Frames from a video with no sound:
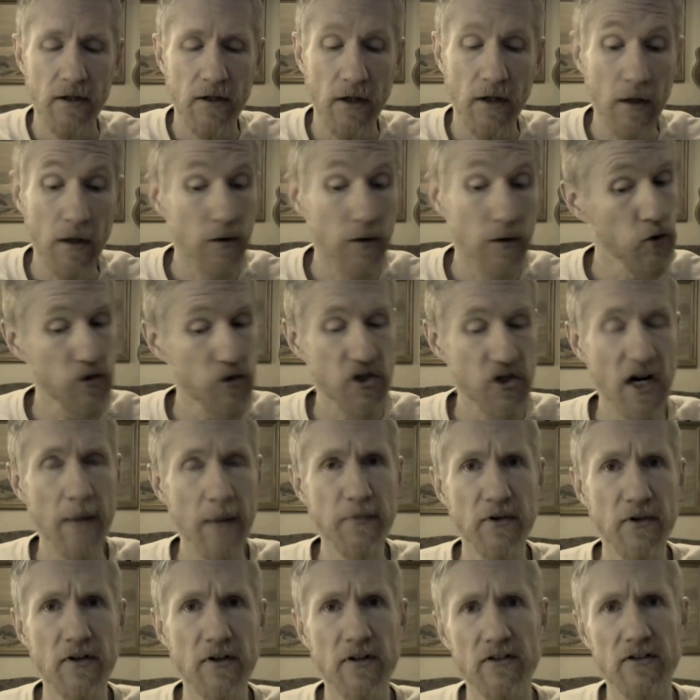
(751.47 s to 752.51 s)
Luke
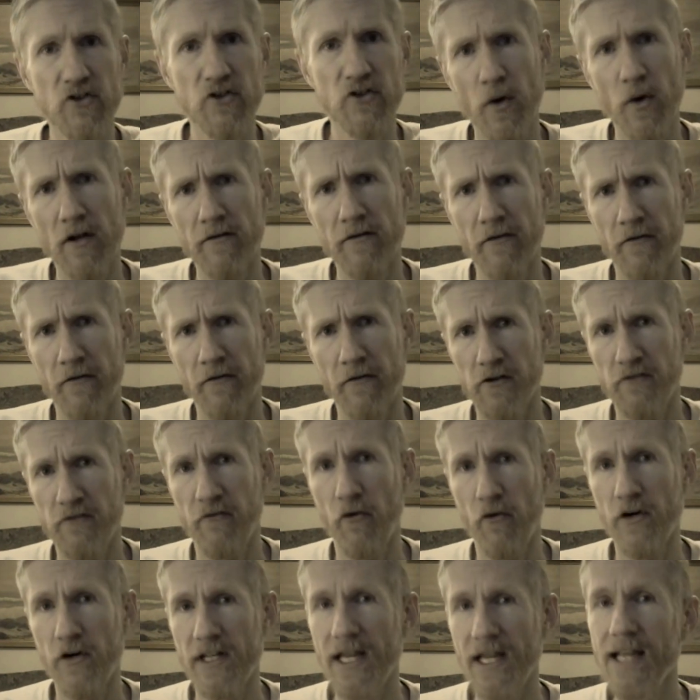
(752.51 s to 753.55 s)
chapter 12, verse
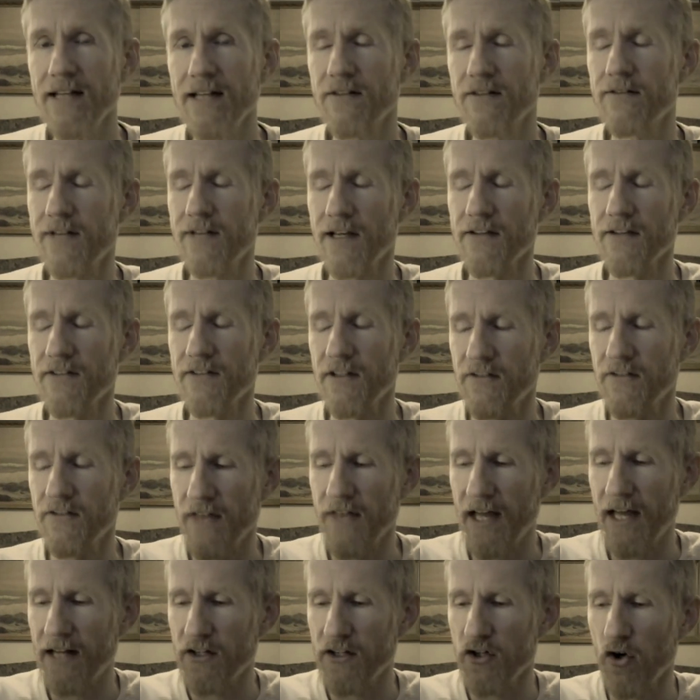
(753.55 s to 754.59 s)
48 tells us
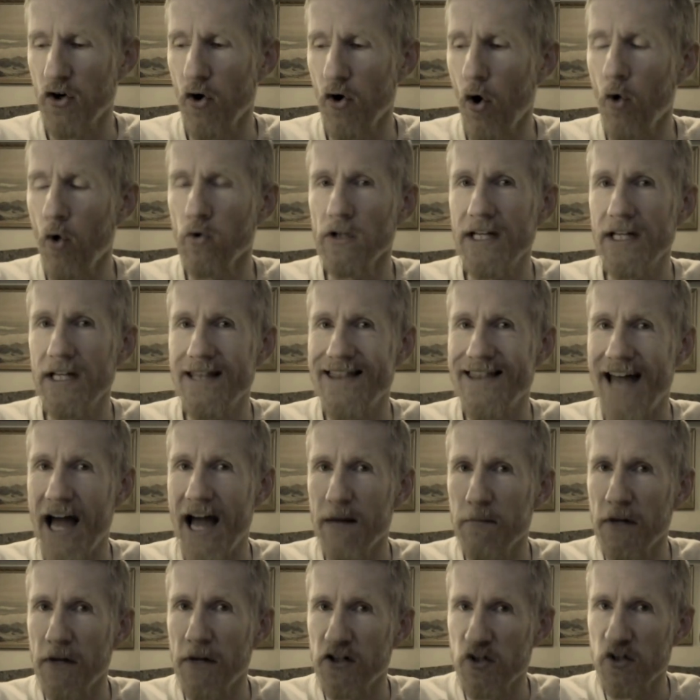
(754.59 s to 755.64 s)
that you're only
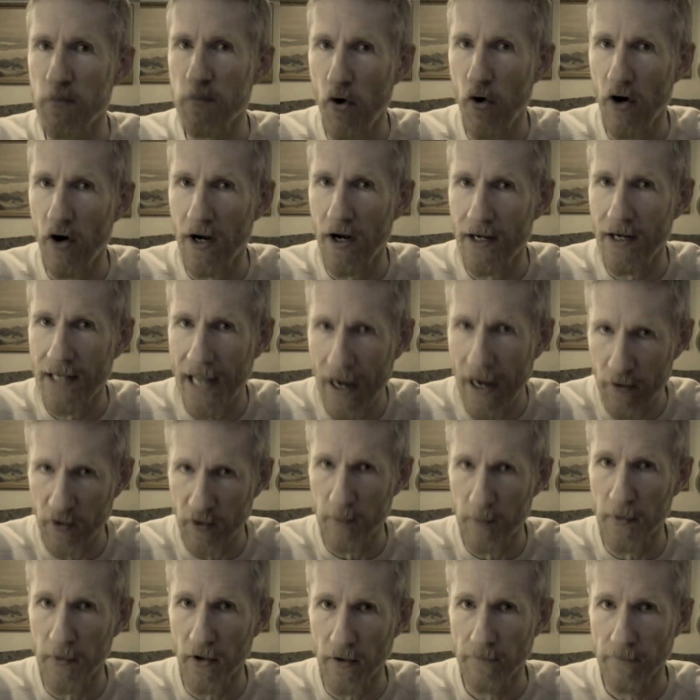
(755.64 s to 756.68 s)
that much more
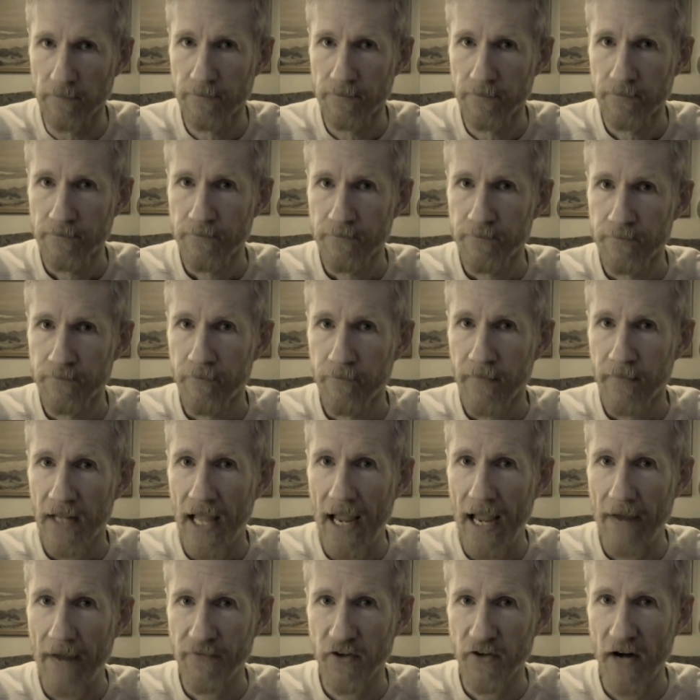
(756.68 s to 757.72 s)
accountable
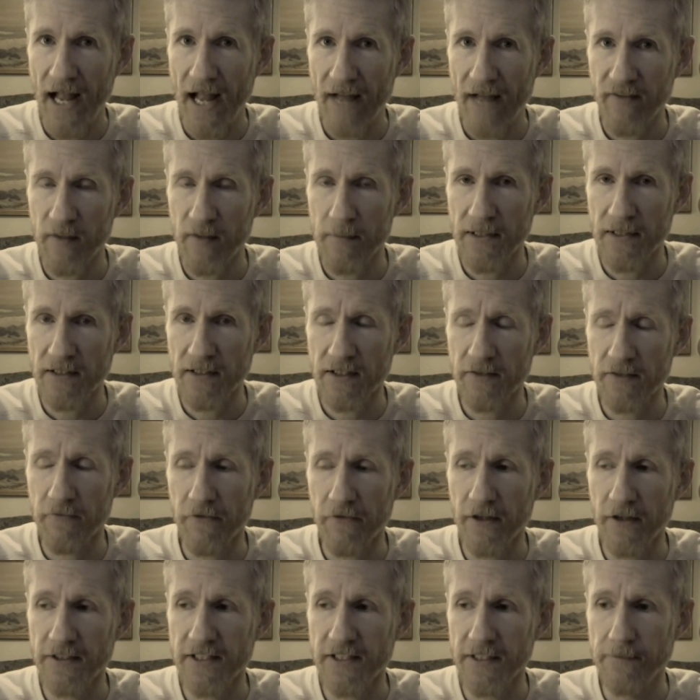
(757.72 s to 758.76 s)
after having been
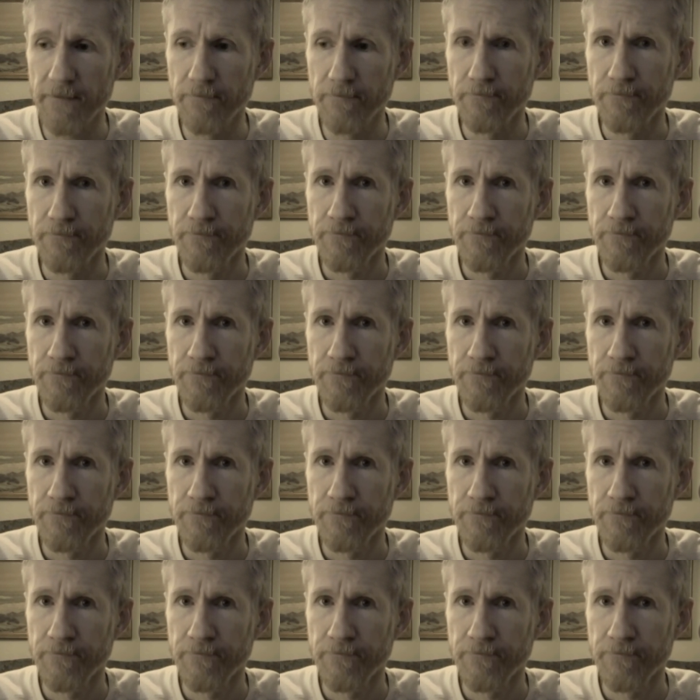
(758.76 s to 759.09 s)
confronted,